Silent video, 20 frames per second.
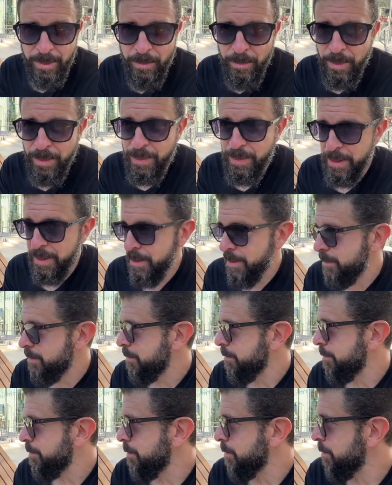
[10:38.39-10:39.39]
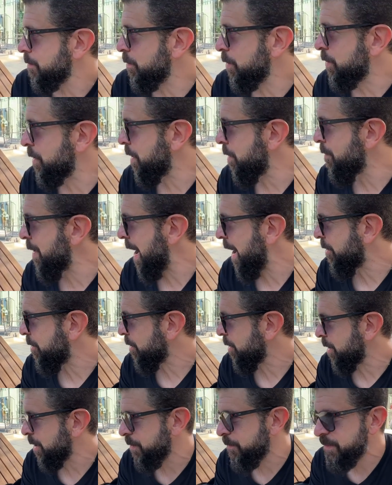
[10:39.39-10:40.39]
within a
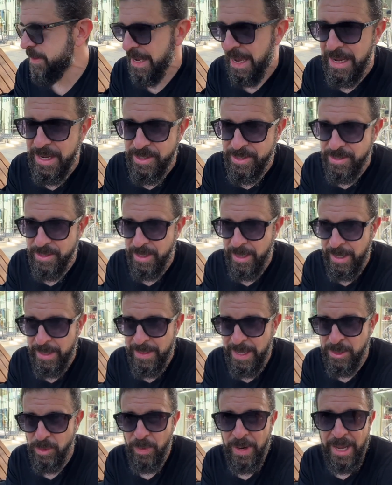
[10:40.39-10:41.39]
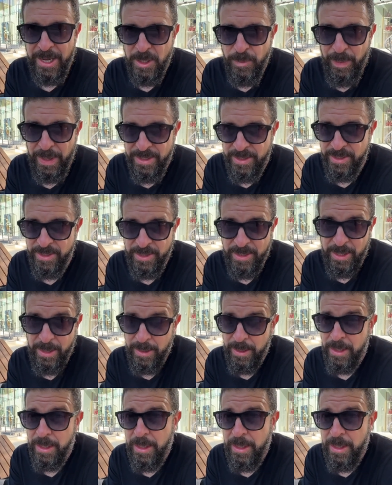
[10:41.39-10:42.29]
matter of days. And that's what I expect to see.